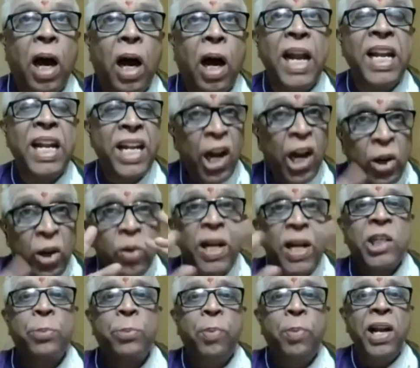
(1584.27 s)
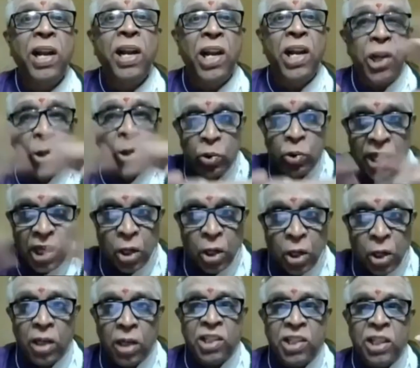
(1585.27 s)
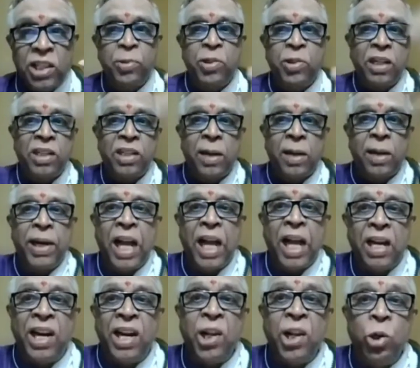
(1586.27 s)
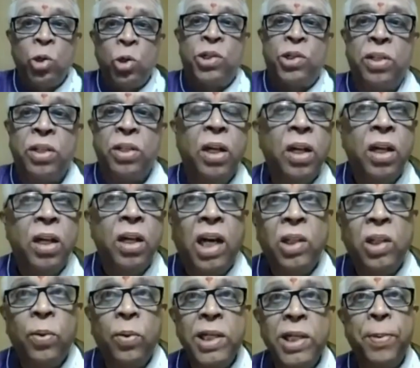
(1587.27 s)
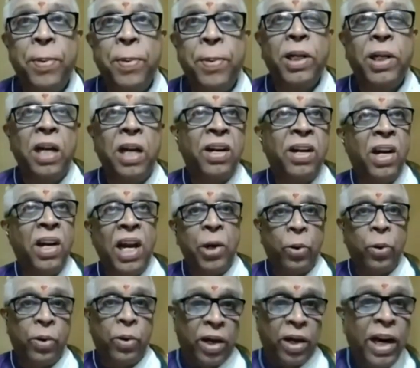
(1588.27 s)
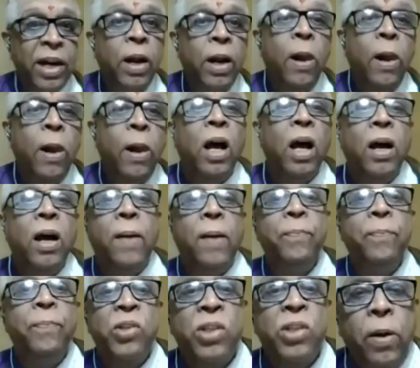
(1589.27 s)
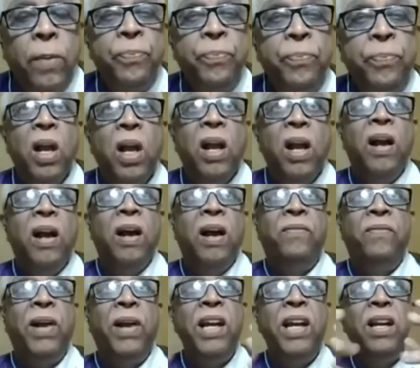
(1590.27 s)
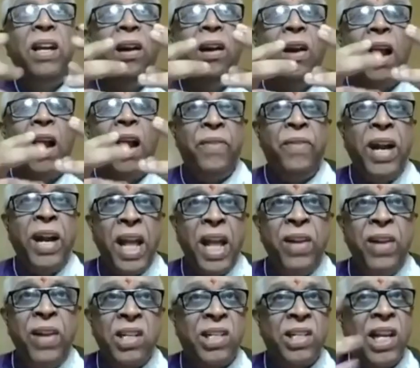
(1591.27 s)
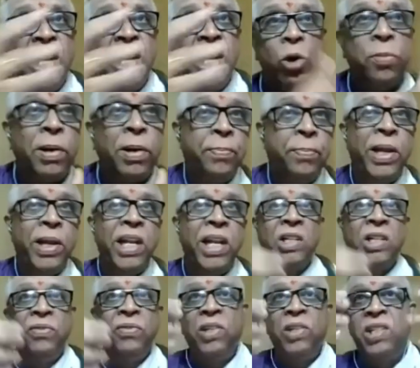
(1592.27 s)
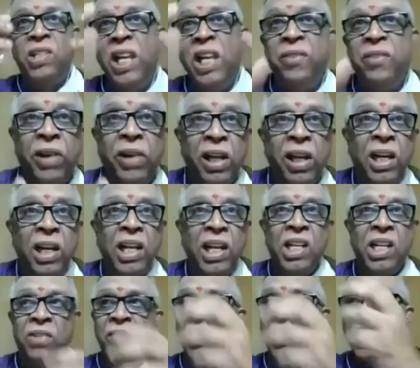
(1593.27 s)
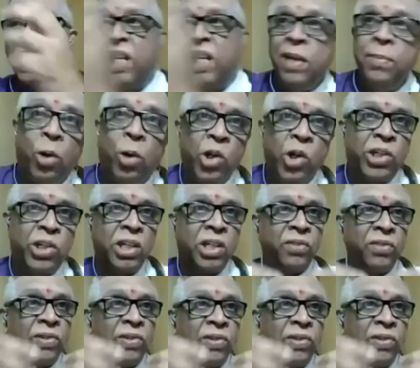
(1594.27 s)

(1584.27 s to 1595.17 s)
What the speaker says: I need to explain it using concepts that somebody already knows. Otherwise, people can't relate to it, right? So when every day we are seeing human beings, we're seeing feelings, we're seeing emotions,